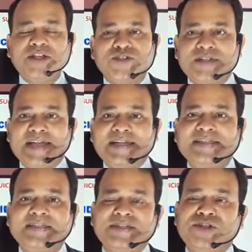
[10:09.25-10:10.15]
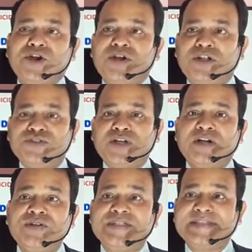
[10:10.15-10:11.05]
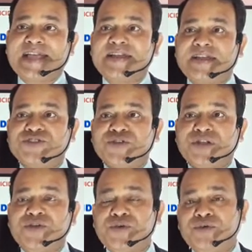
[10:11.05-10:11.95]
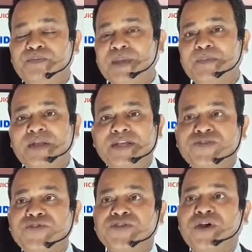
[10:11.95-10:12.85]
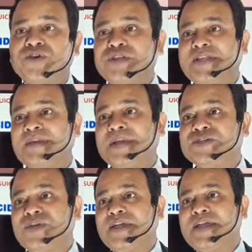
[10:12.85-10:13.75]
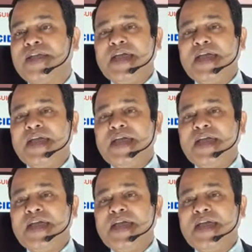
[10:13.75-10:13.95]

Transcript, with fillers: So that is not also a good sign actually. You, you, people need to talk with them actually.